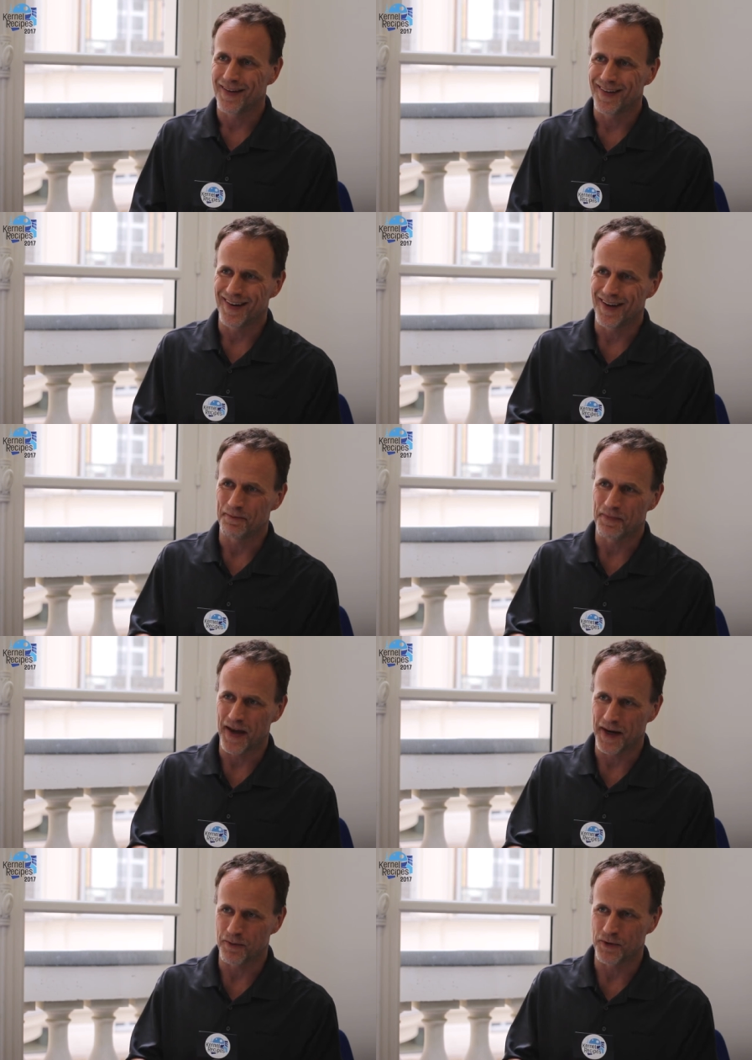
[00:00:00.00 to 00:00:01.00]
Uh,
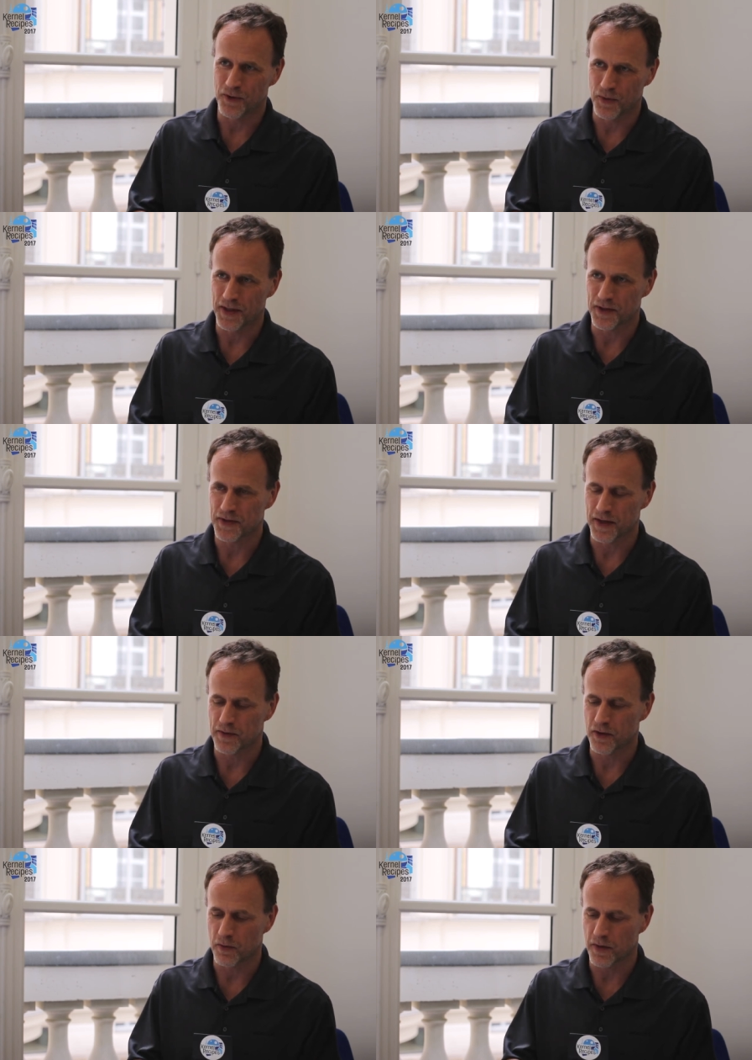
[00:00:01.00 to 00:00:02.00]
that I was doing this. And
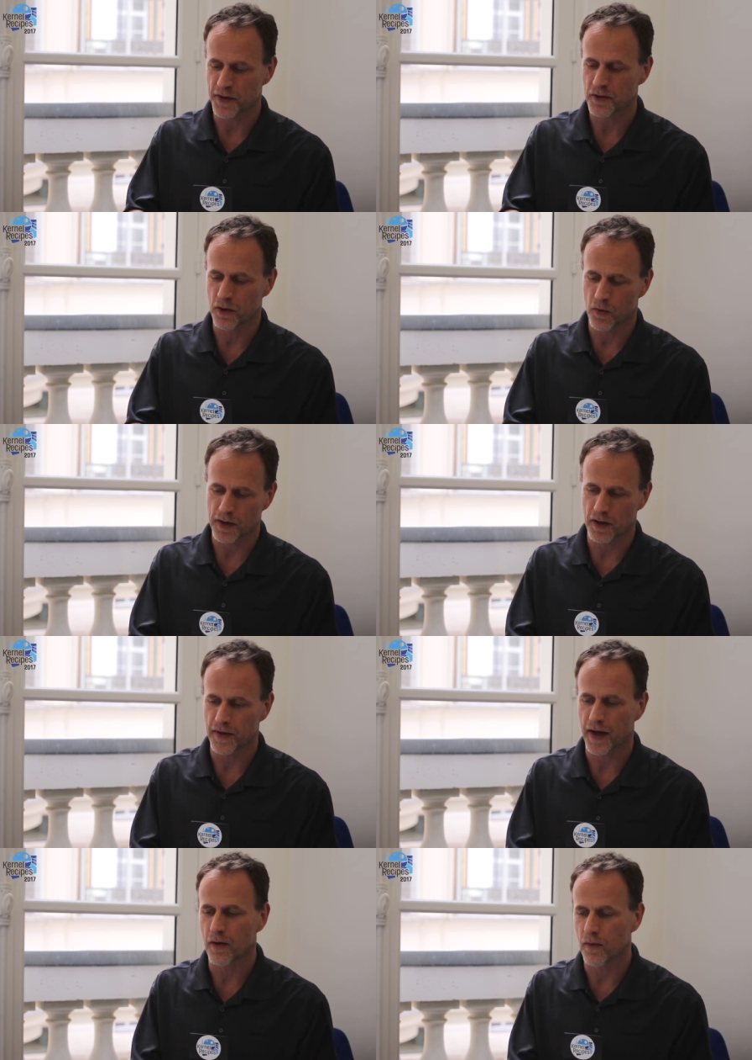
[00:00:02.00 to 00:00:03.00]
so I started working on
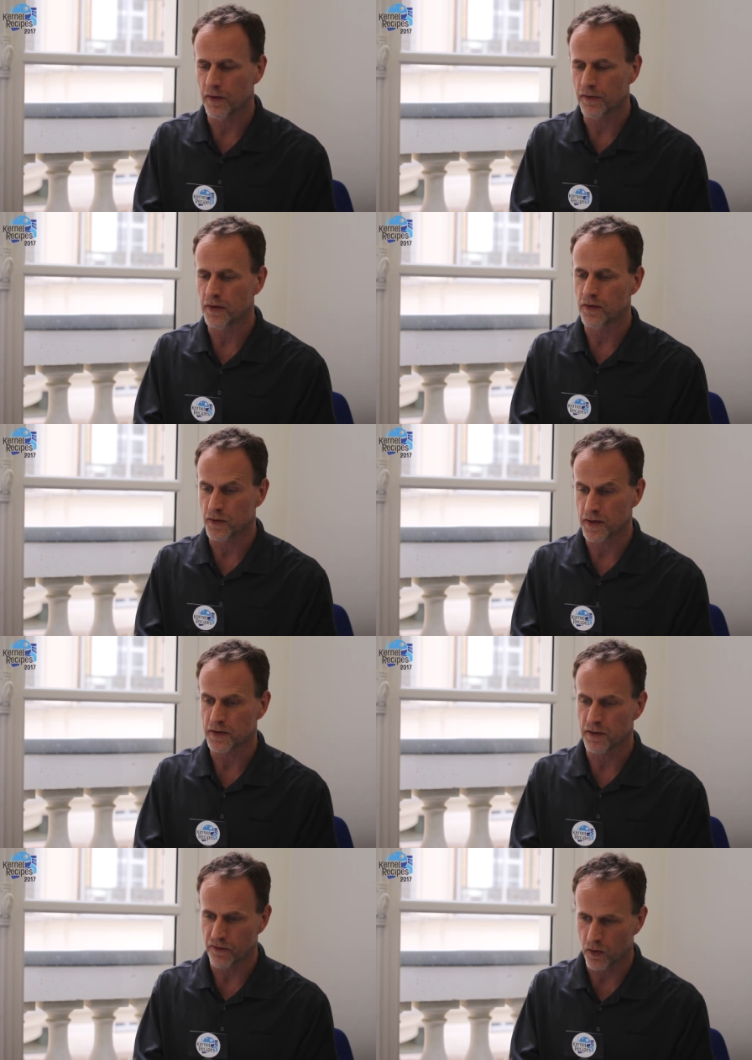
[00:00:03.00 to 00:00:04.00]
that with in
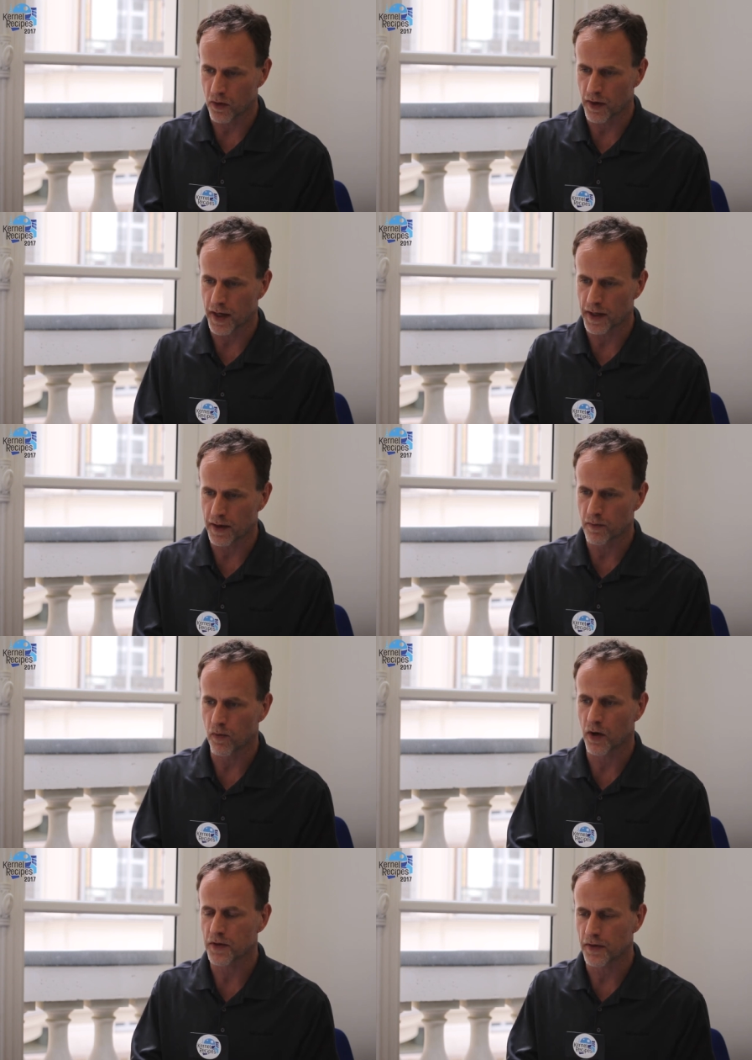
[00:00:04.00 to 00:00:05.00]
2004, and I
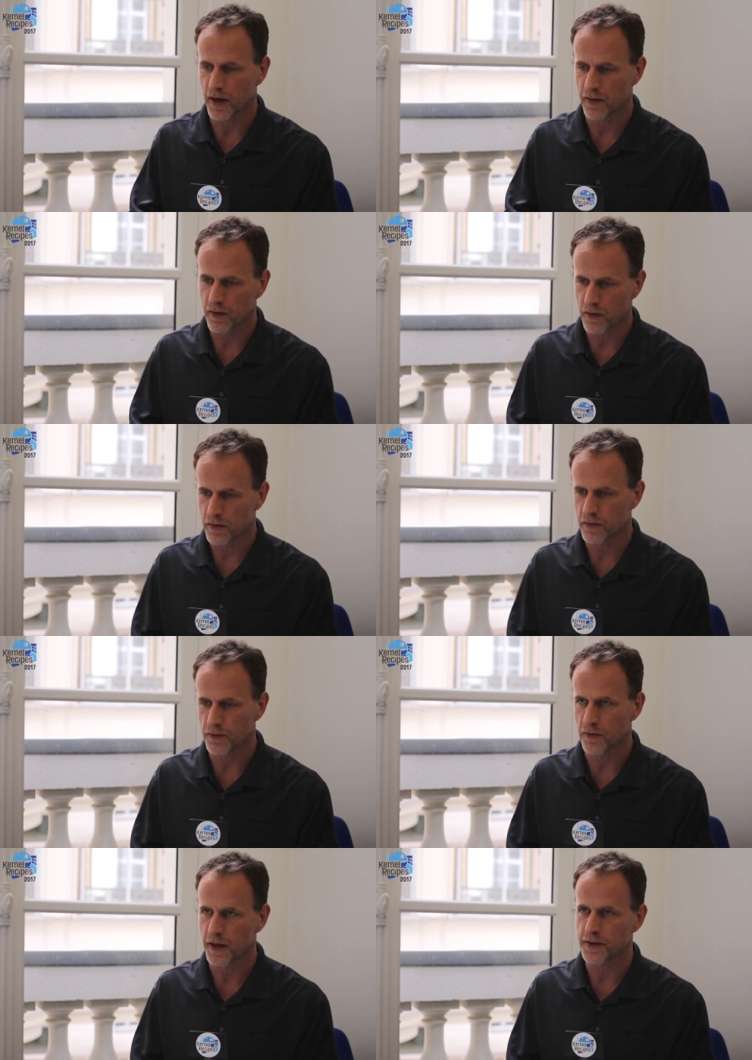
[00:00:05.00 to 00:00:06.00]
worked on that till
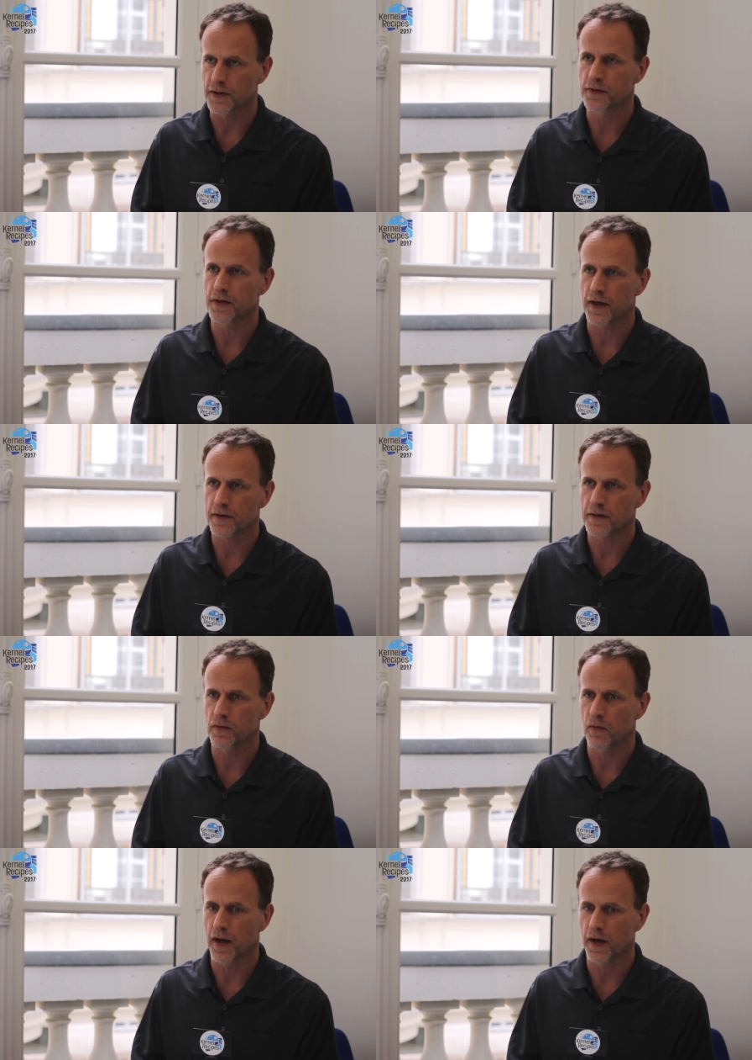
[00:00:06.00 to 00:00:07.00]

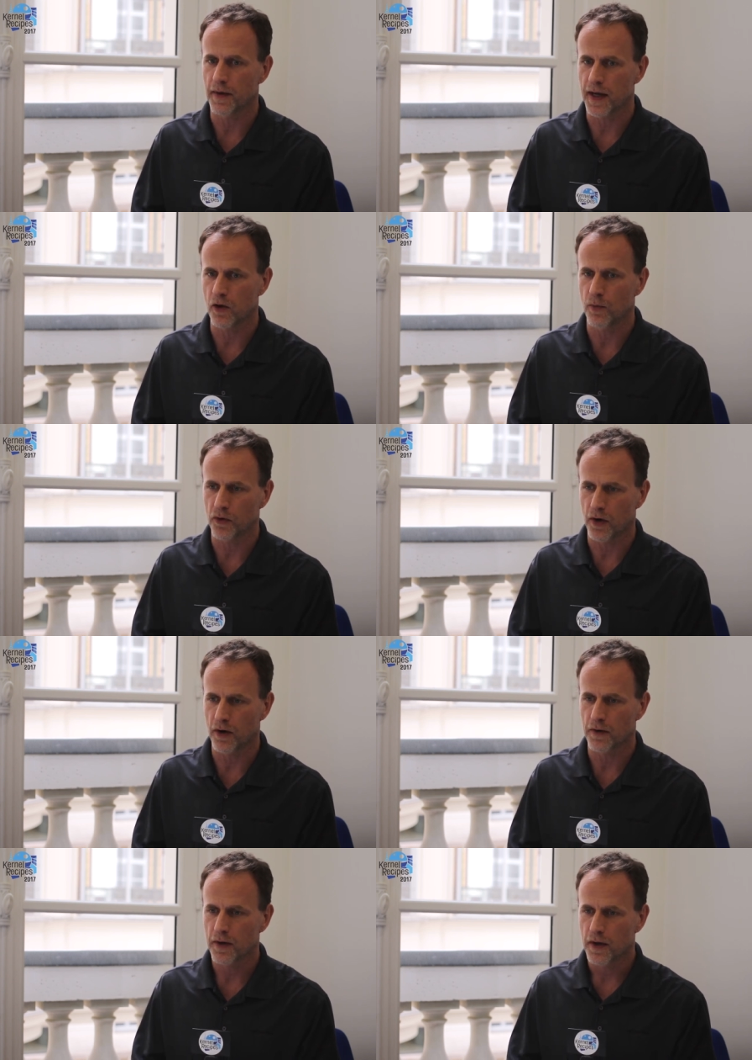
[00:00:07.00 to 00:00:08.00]
2006 when Ingo
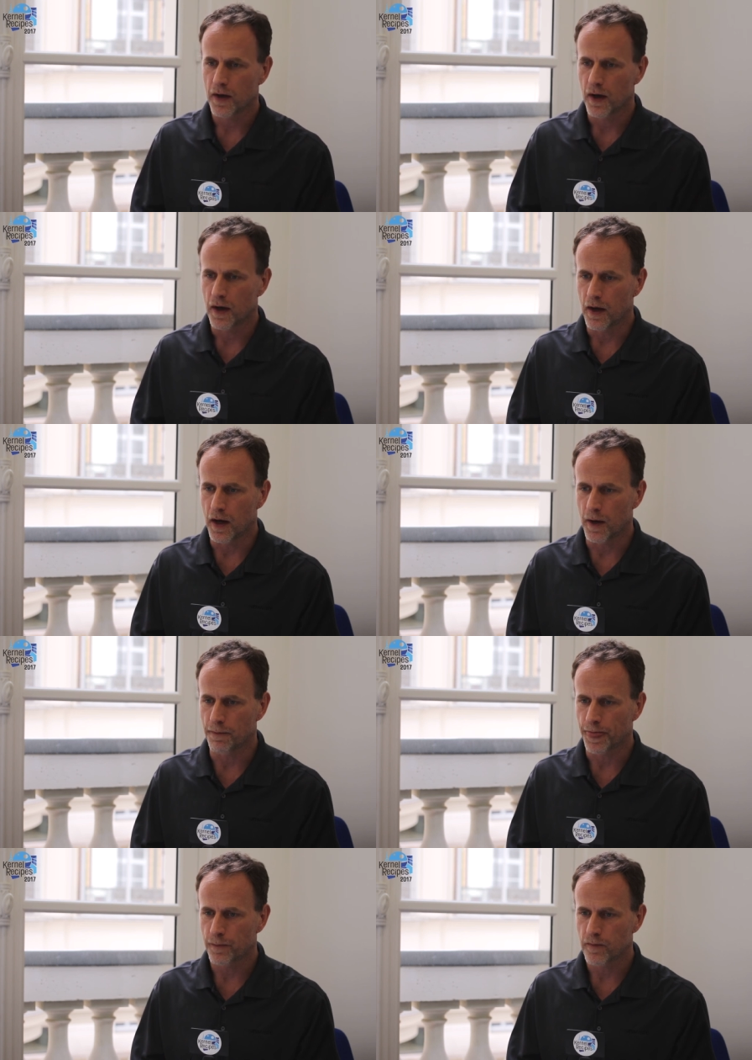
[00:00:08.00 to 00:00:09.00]
Molnar
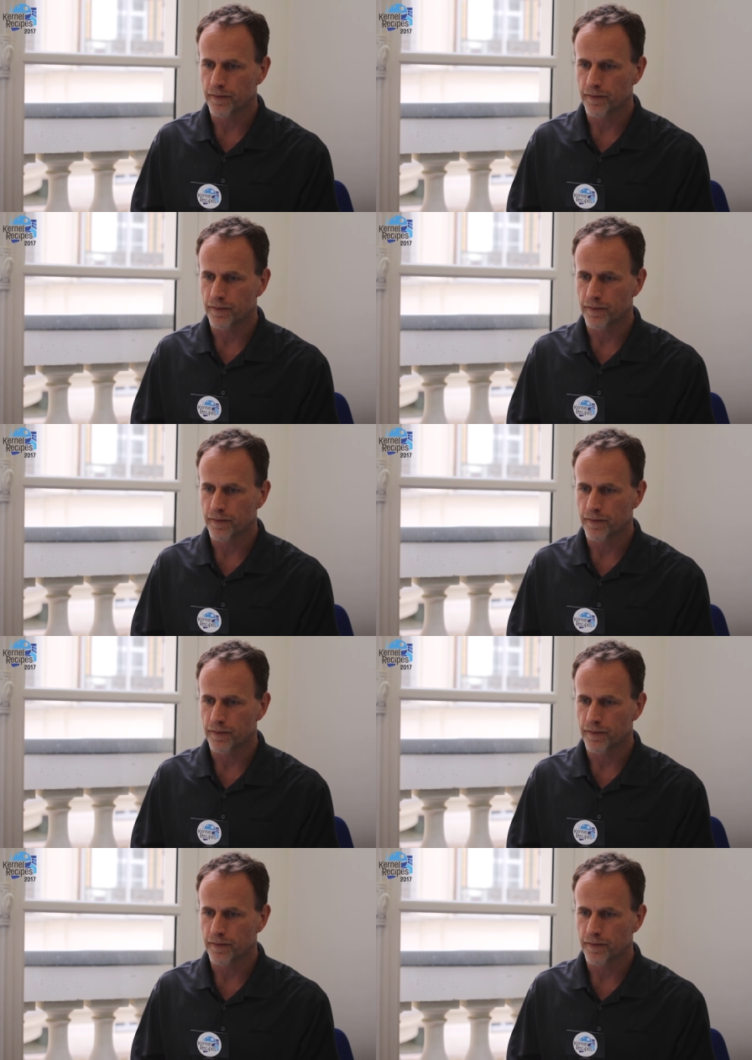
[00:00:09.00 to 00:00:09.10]
um,